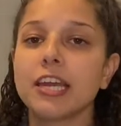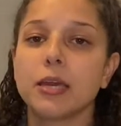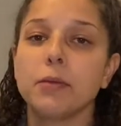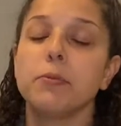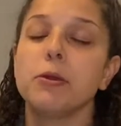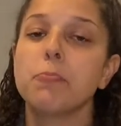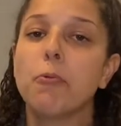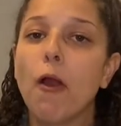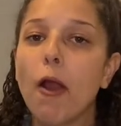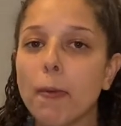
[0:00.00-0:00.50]
can
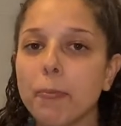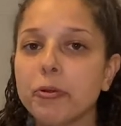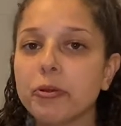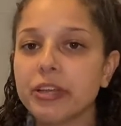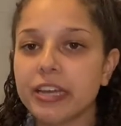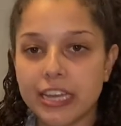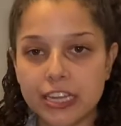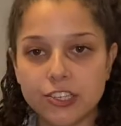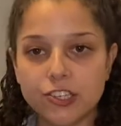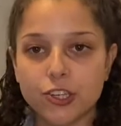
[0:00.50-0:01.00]
be properly
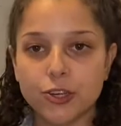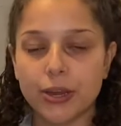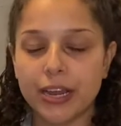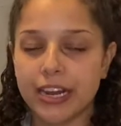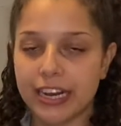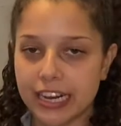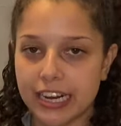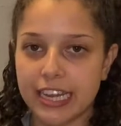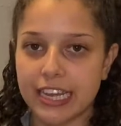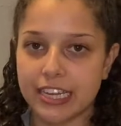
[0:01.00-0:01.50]

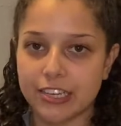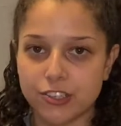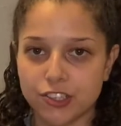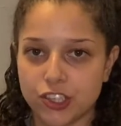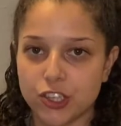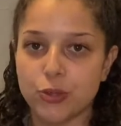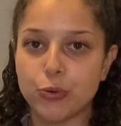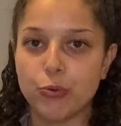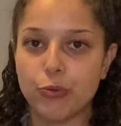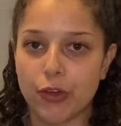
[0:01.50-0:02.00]
integrated
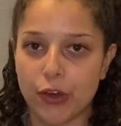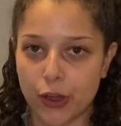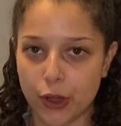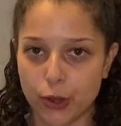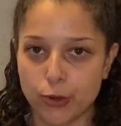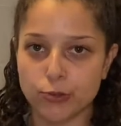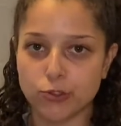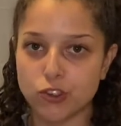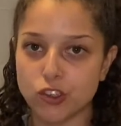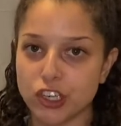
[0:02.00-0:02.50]
into the
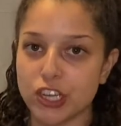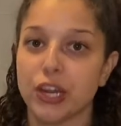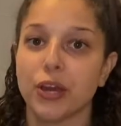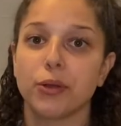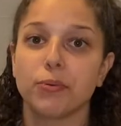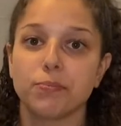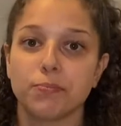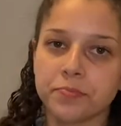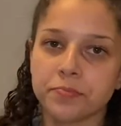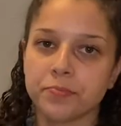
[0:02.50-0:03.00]
host
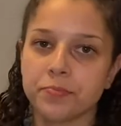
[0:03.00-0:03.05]
genome.